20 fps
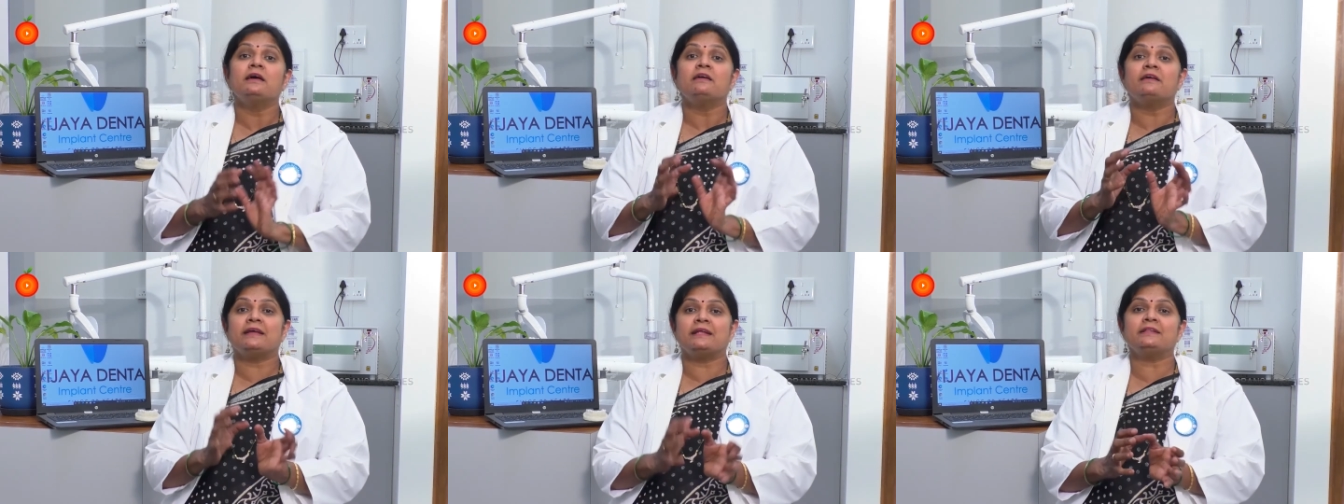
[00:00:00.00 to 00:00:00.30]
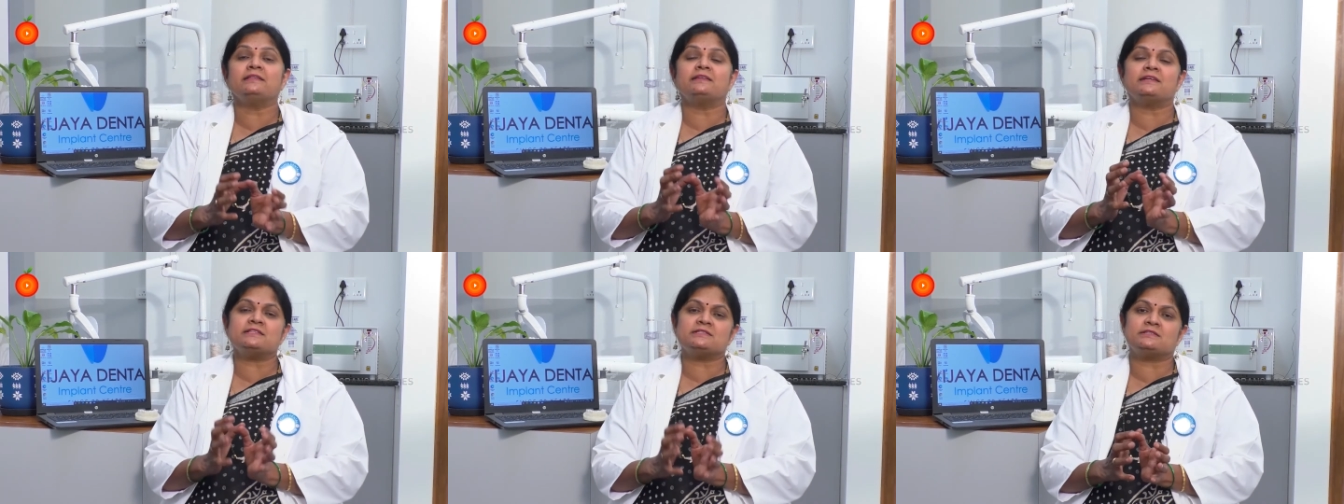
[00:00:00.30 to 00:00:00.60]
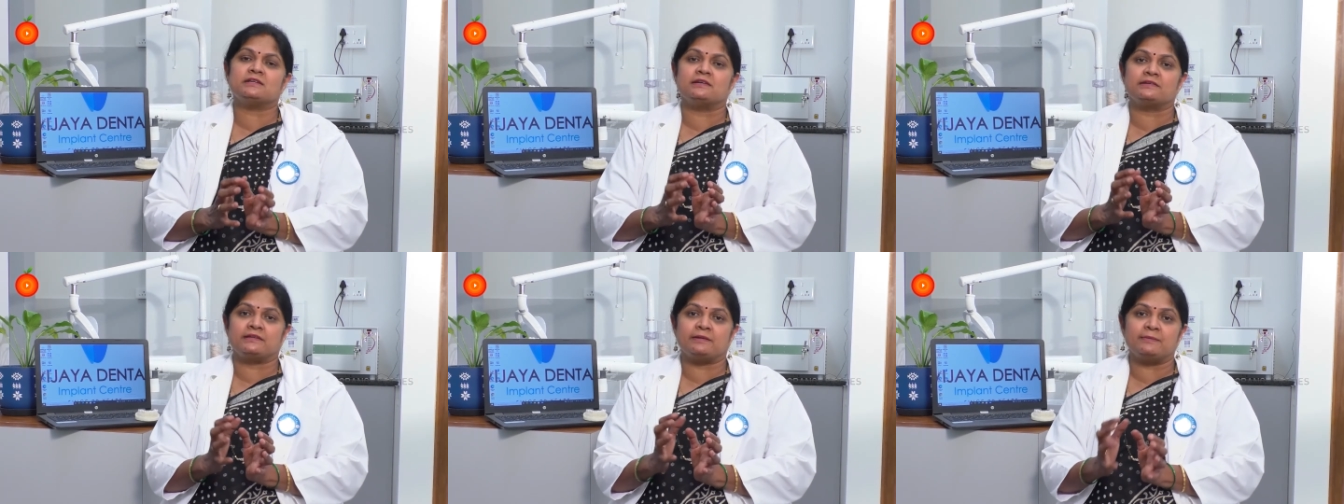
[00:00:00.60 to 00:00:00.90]
in this
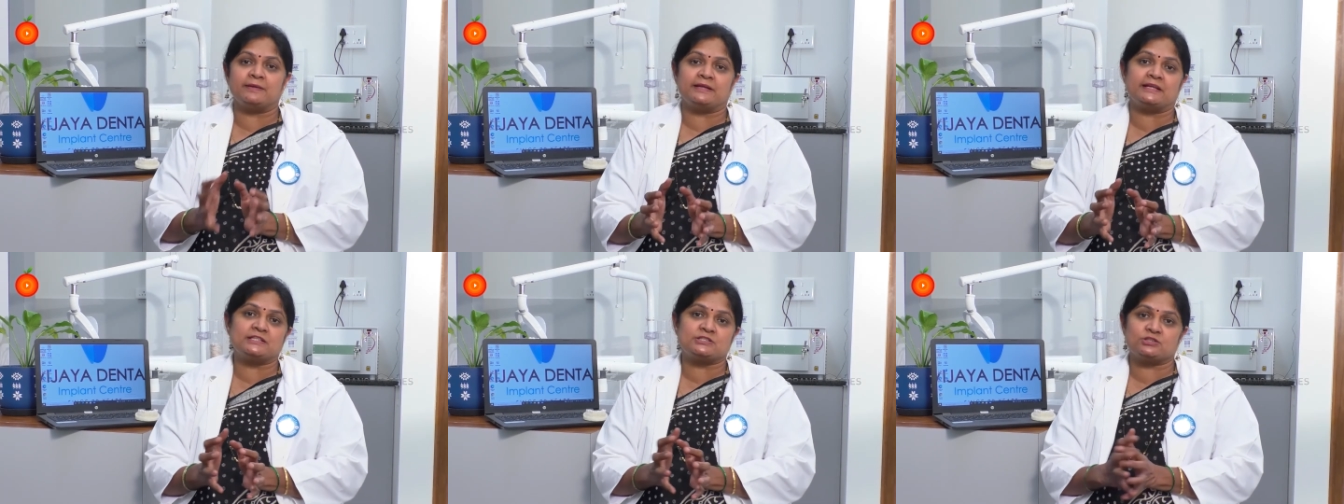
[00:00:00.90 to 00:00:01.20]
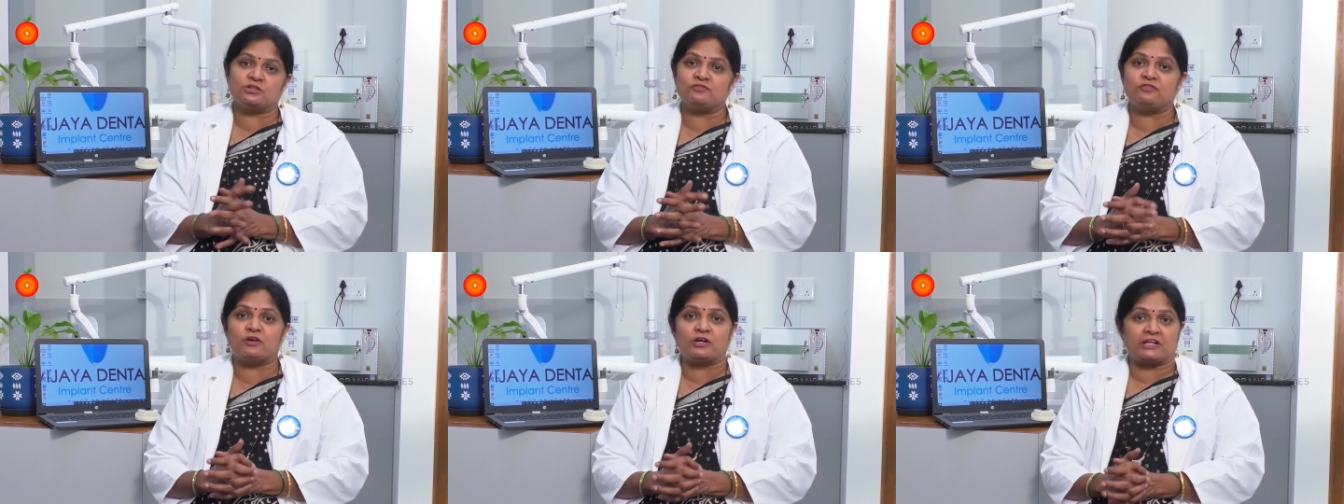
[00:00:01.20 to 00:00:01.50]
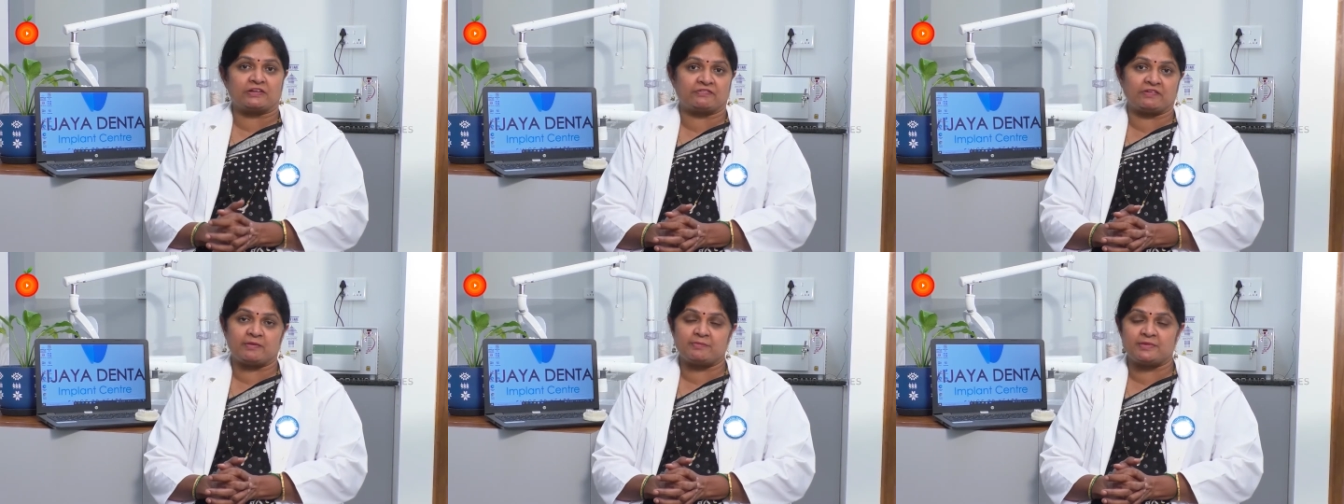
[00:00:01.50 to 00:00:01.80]
30 minutes to
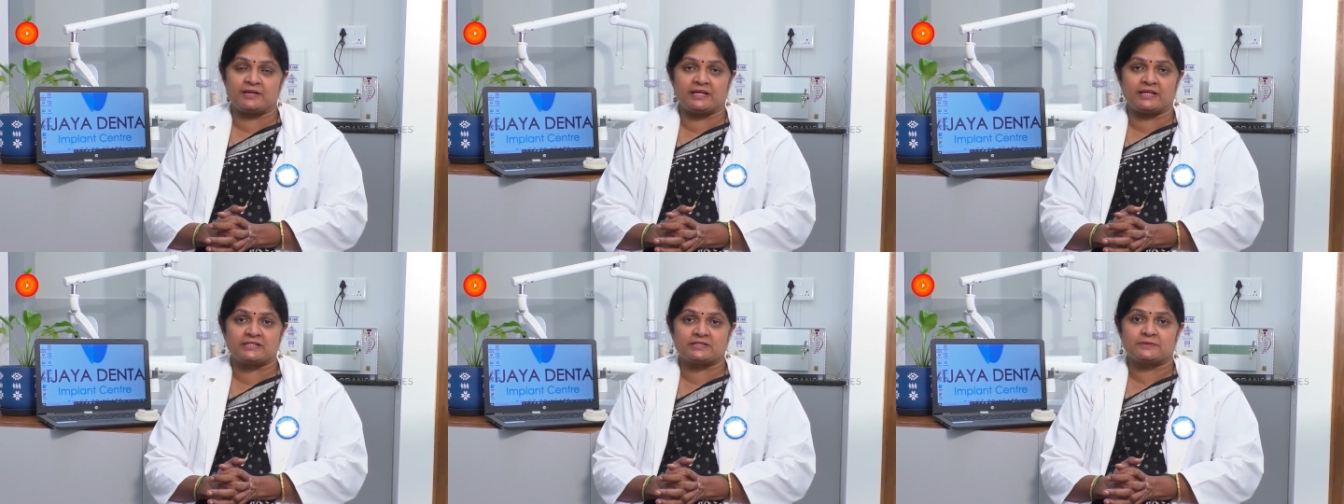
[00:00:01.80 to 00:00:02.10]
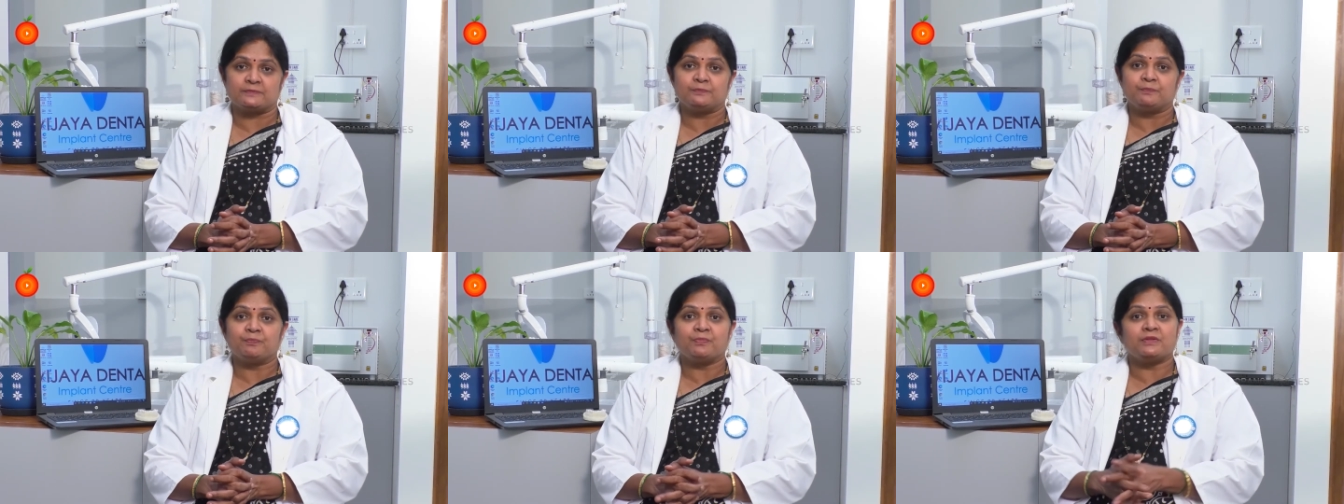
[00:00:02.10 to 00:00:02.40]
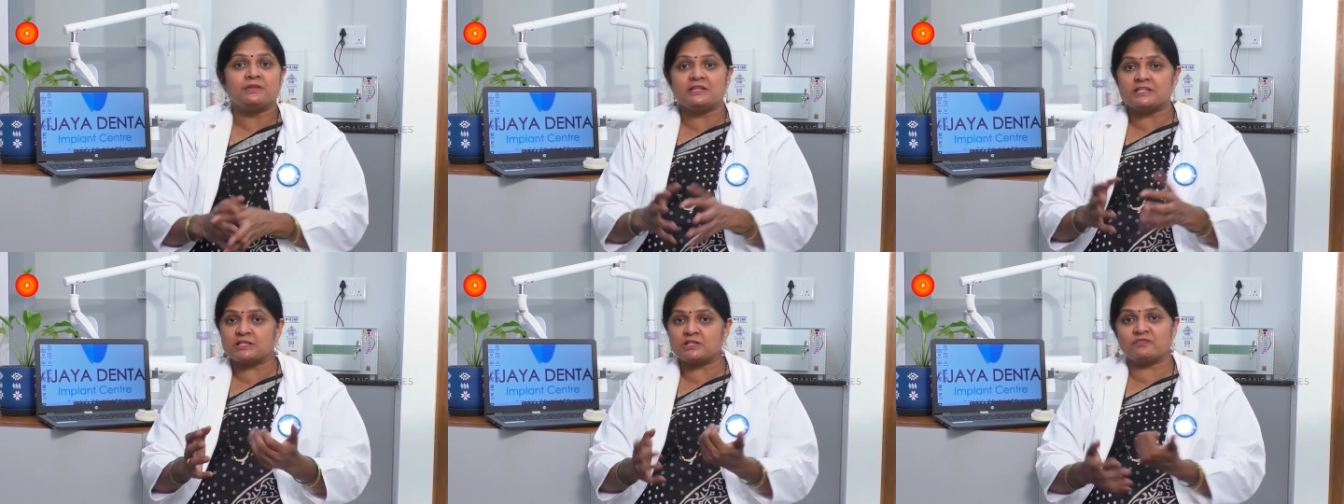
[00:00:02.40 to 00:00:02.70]
45 minutes.
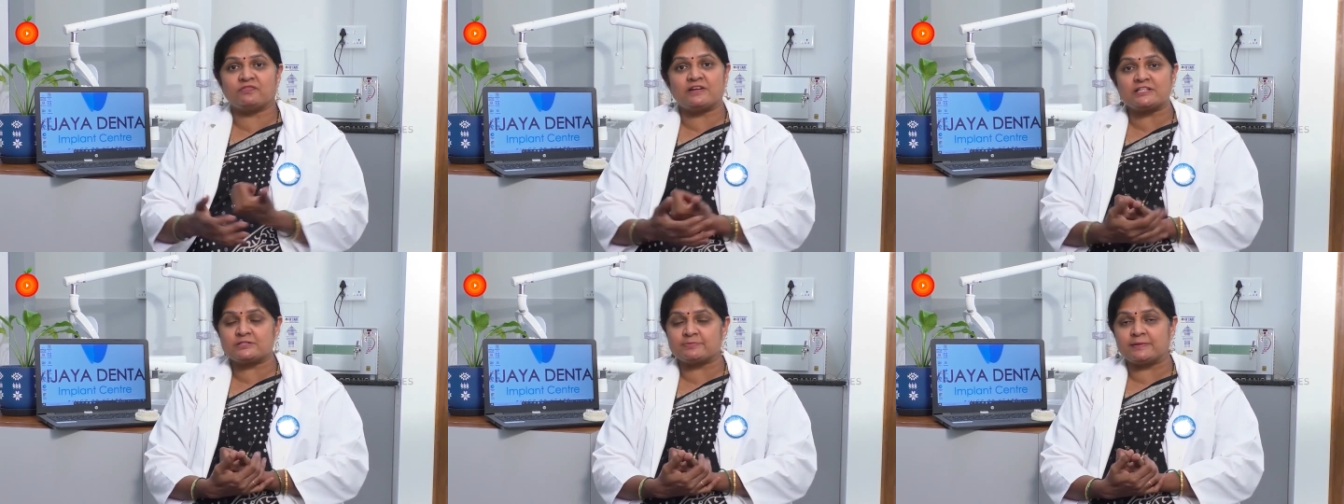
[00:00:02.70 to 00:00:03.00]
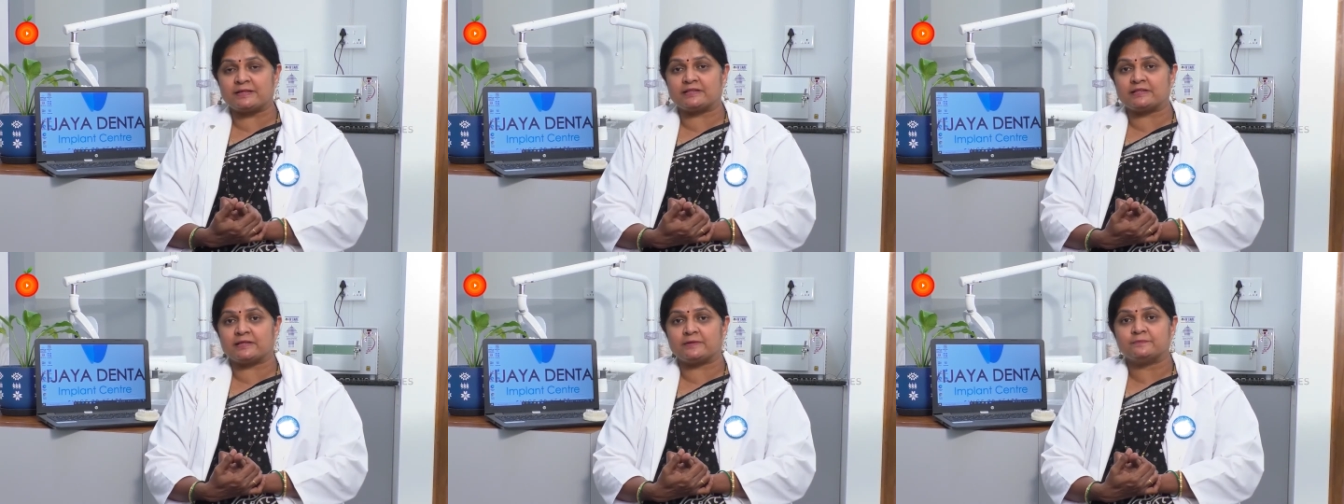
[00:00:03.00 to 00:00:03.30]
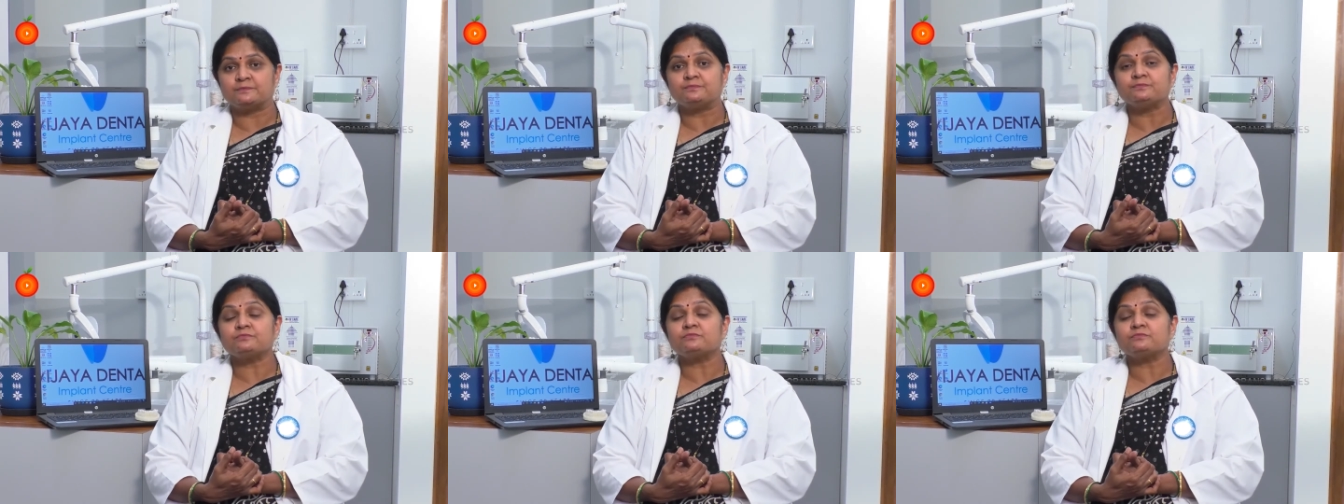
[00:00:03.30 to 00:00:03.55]
This is first method.